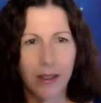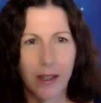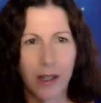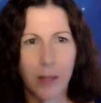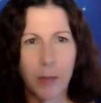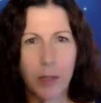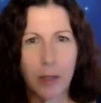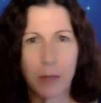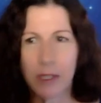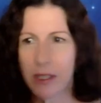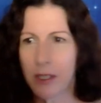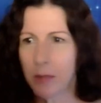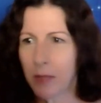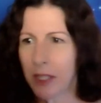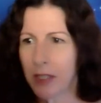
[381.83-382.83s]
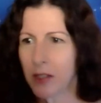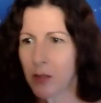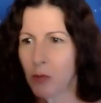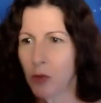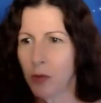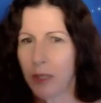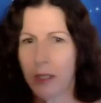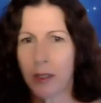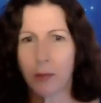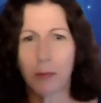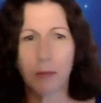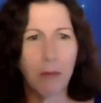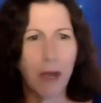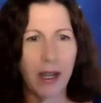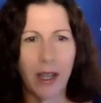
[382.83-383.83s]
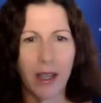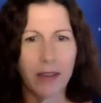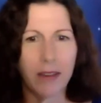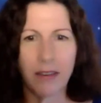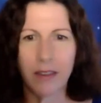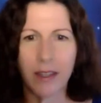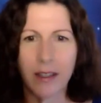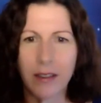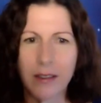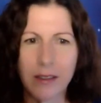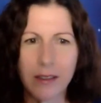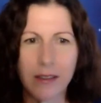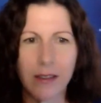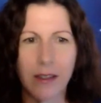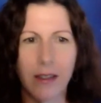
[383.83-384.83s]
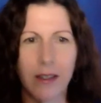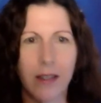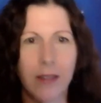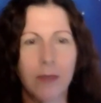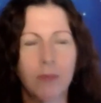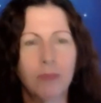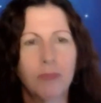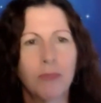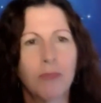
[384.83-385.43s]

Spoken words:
I'm a mystic medicine woman, among other things. And